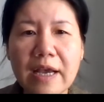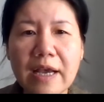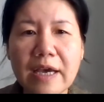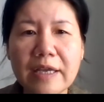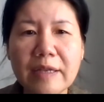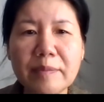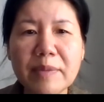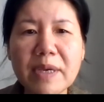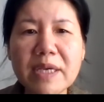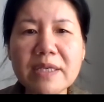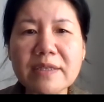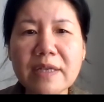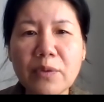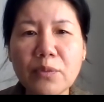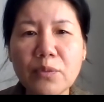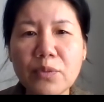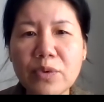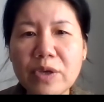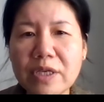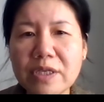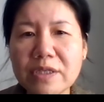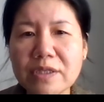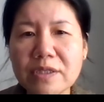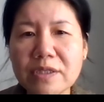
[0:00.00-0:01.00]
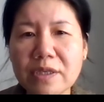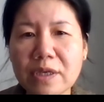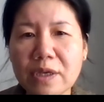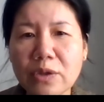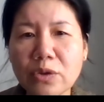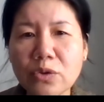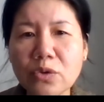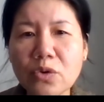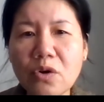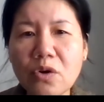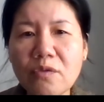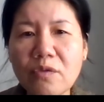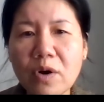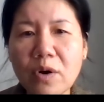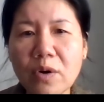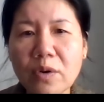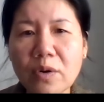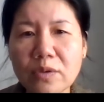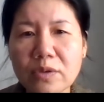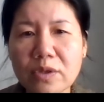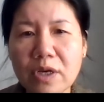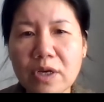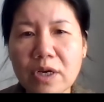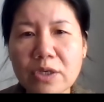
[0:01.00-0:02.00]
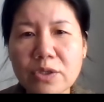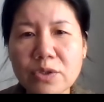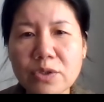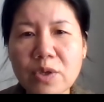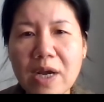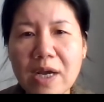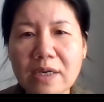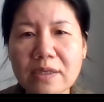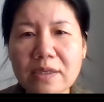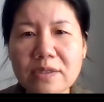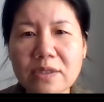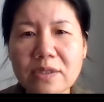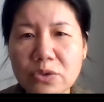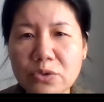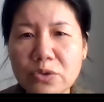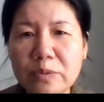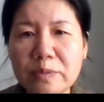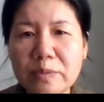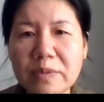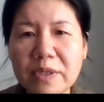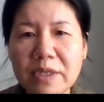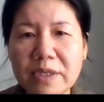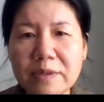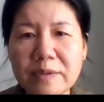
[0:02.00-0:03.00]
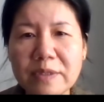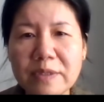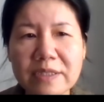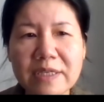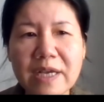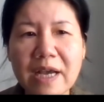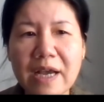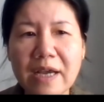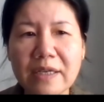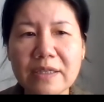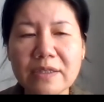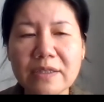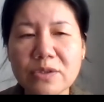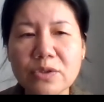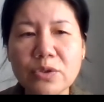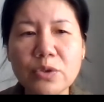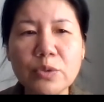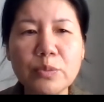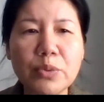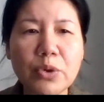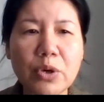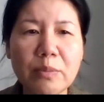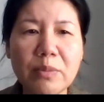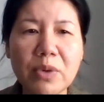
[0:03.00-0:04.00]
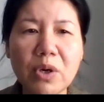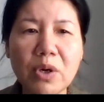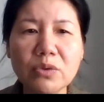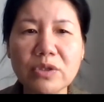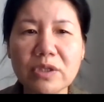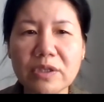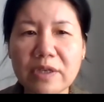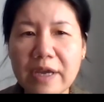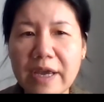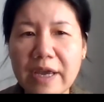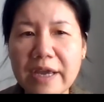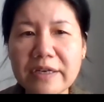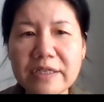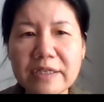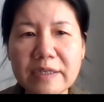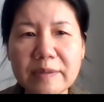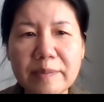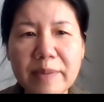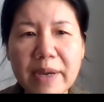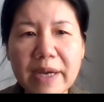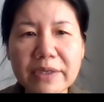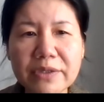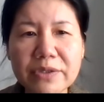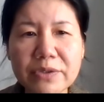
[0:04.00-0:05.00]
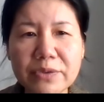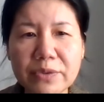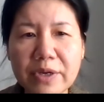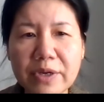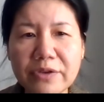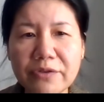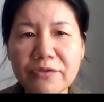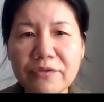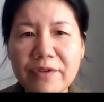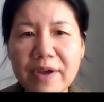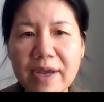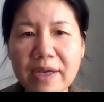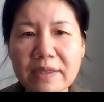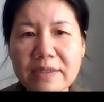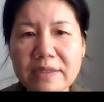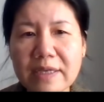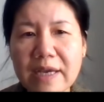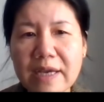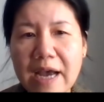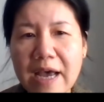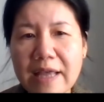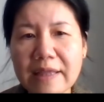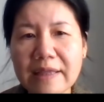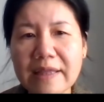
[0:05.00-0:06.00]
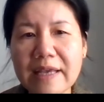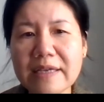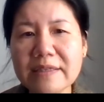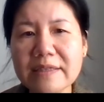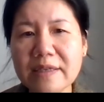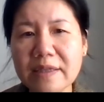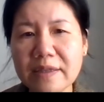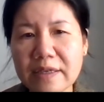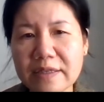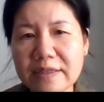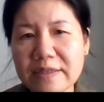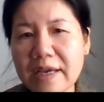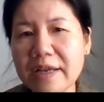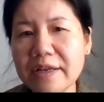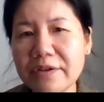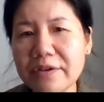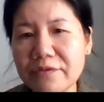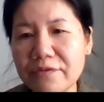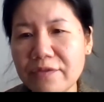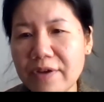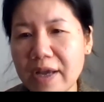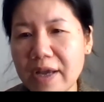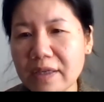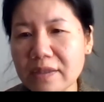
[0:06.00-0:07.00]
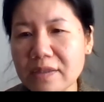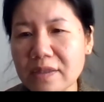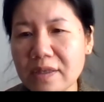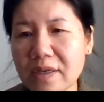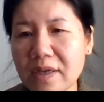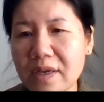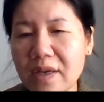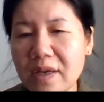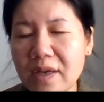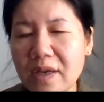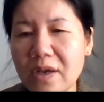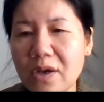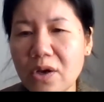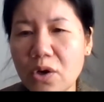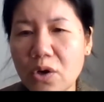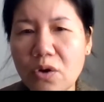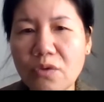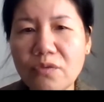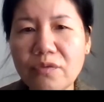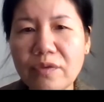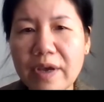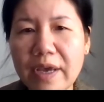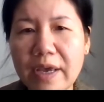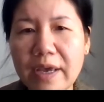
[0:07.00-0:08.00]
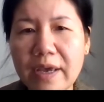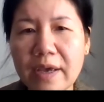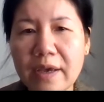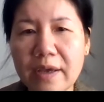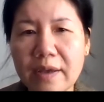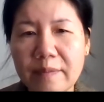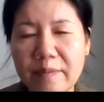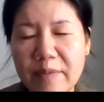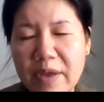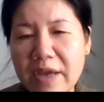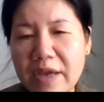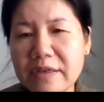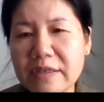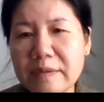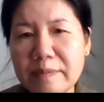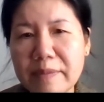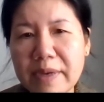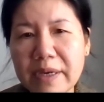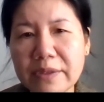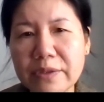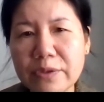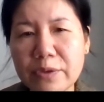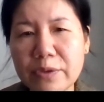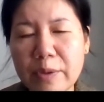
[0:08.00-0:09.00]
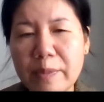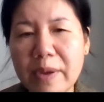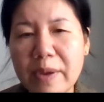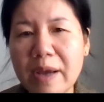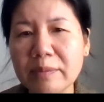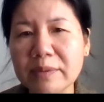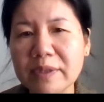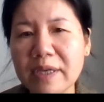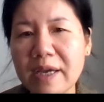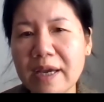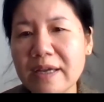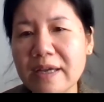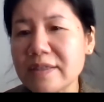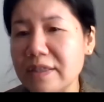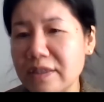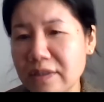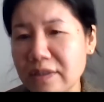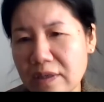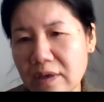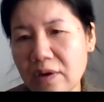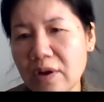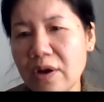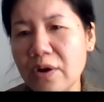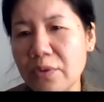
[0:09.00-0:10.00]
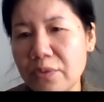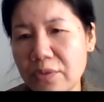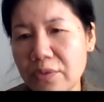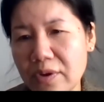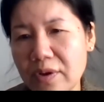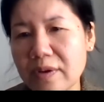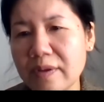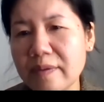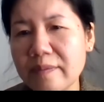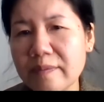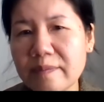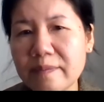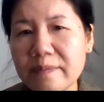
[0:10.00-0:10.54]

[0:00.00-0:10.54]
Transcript: and based on which novel drugs should be designed to promote the antibacterial effects and lessen the side effects of antimicrobial peptides in the long run.